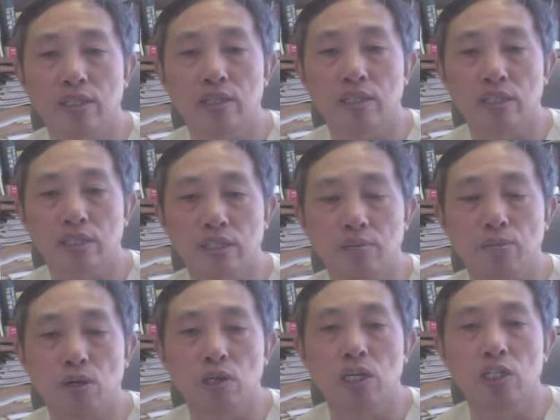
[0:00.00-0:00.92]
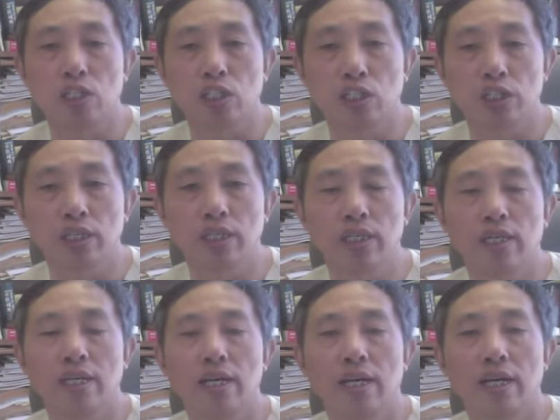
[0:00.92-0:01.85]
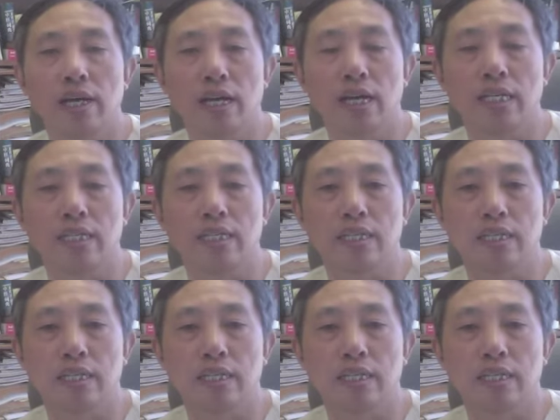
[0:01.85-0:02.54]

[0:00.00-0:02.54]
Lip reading: similar condition and